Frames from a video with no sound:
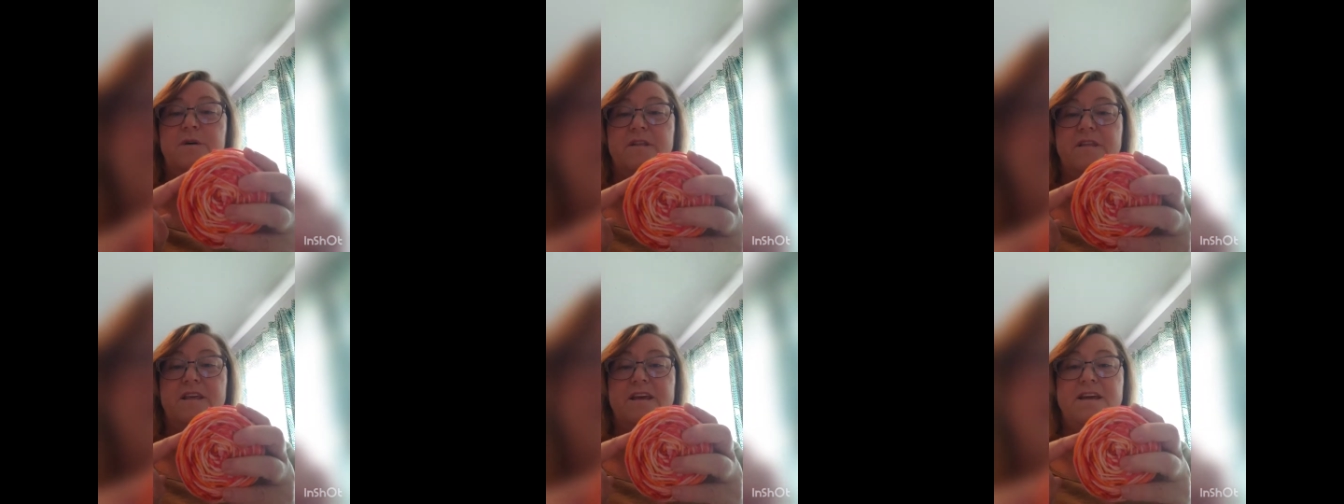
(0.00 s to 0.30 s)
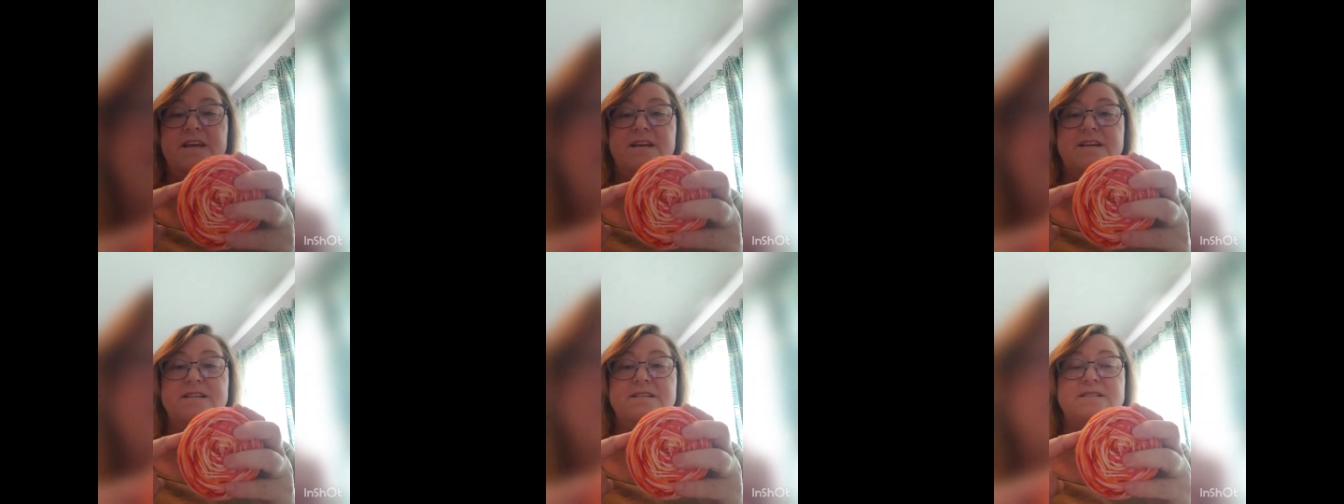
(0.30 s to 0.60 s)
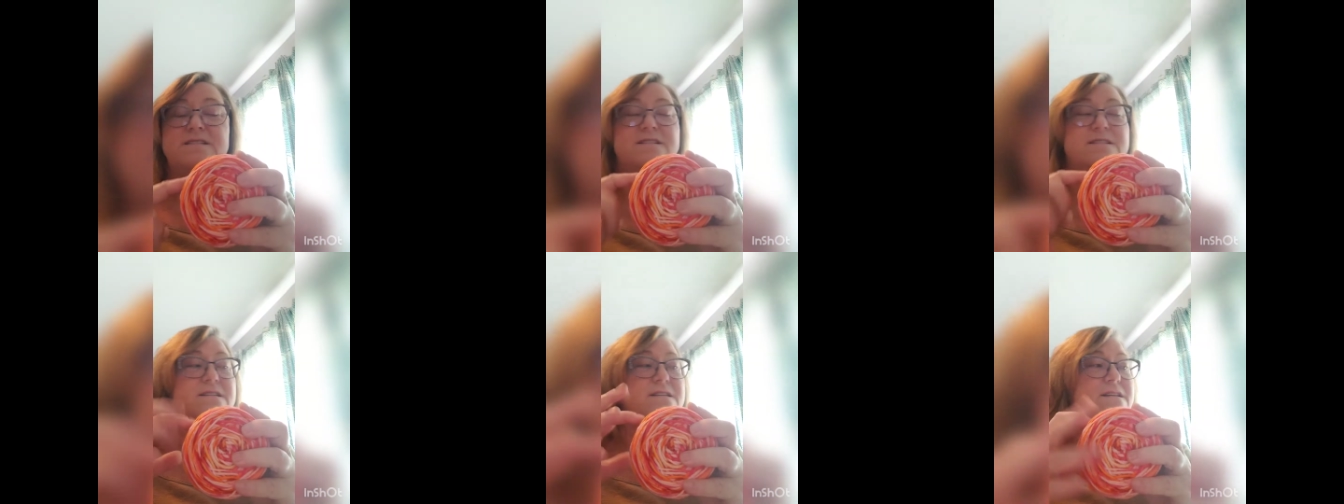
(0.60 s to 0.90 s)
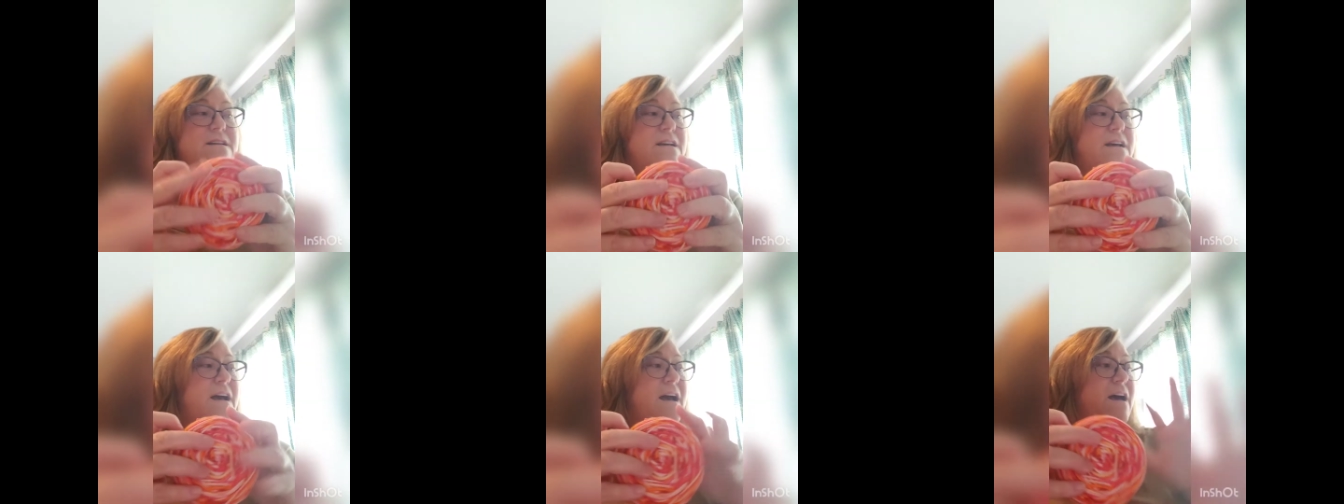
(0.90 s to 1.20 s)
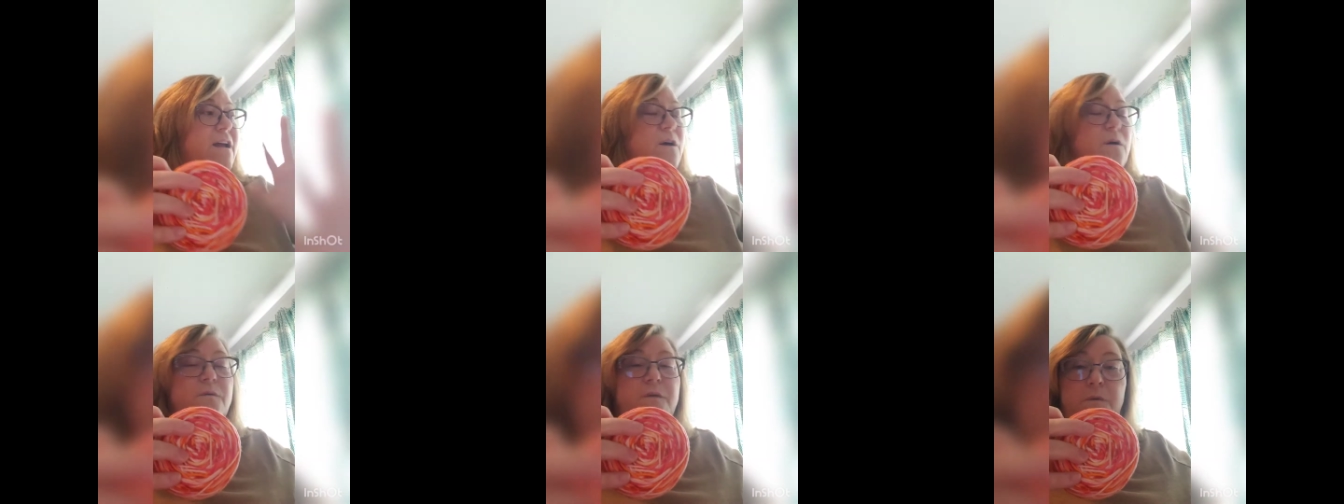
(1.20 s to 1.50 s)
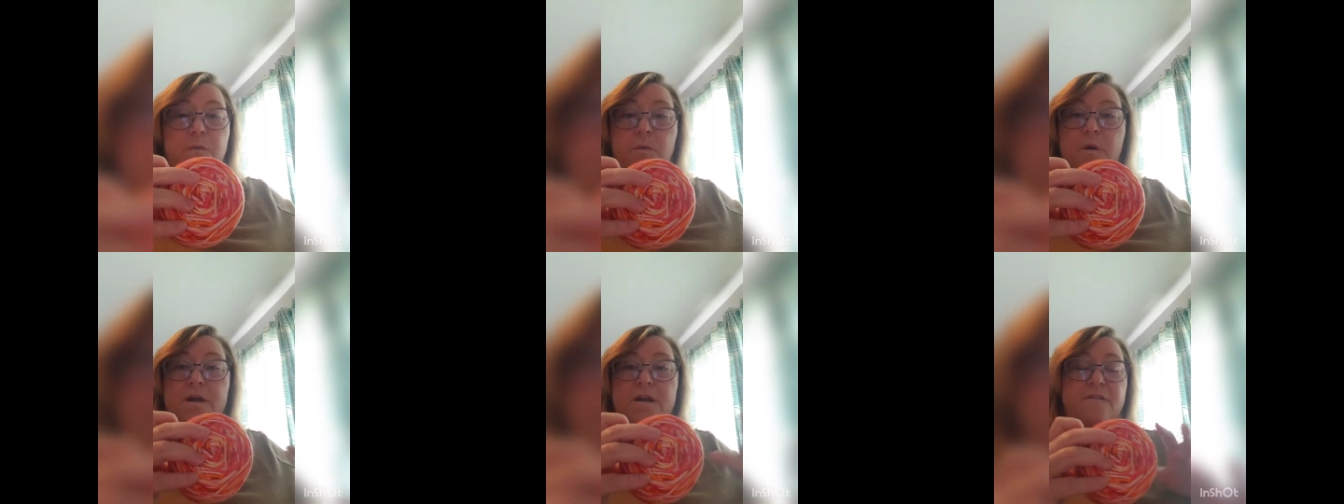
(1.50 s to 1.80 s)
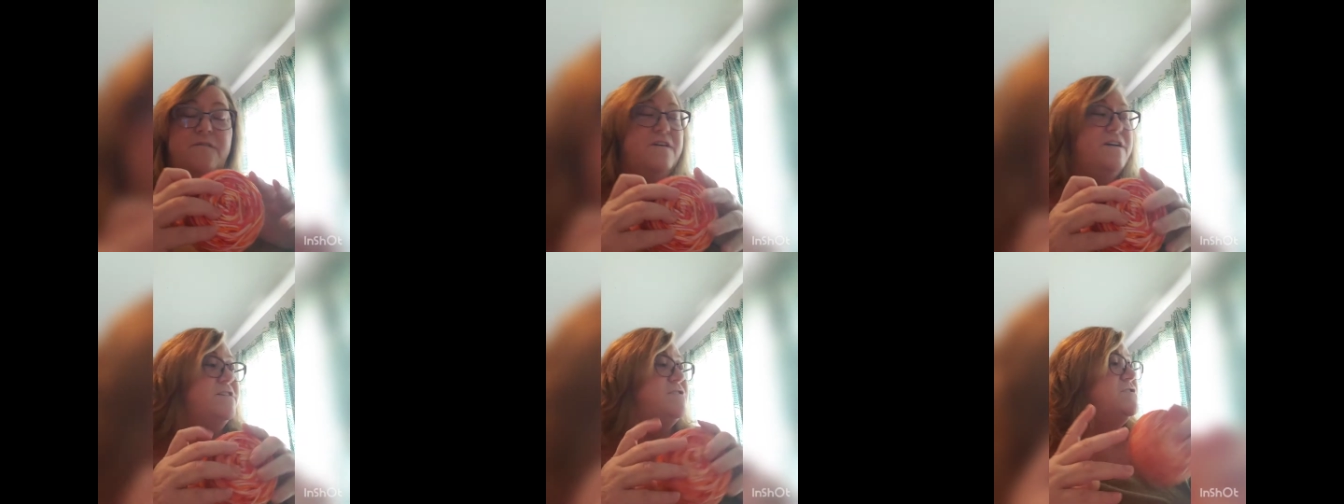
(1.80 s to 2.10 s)
of these and only 1
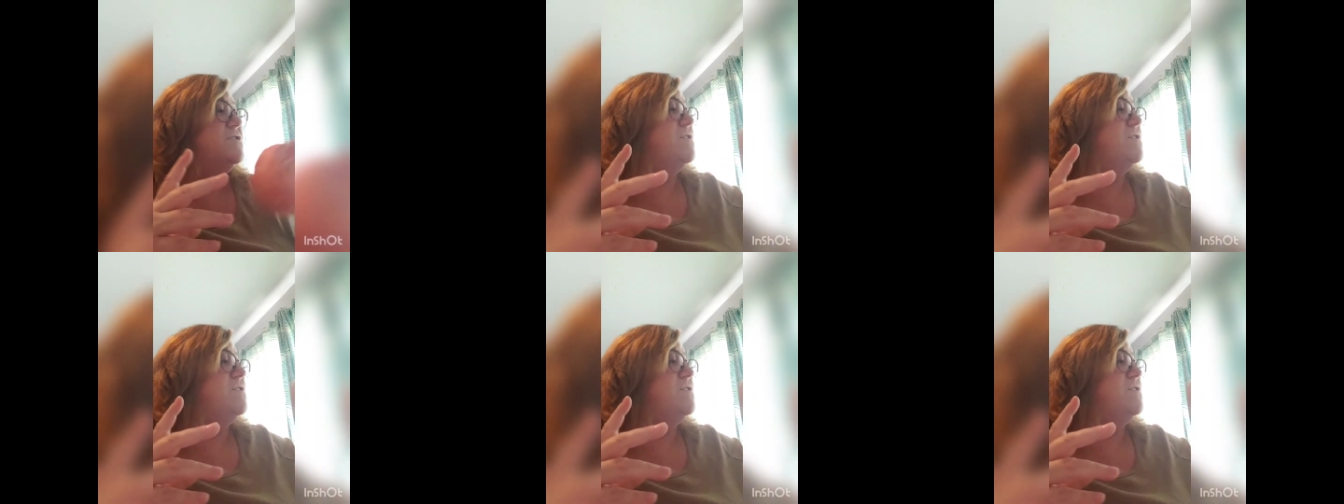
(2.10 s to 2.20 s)
of each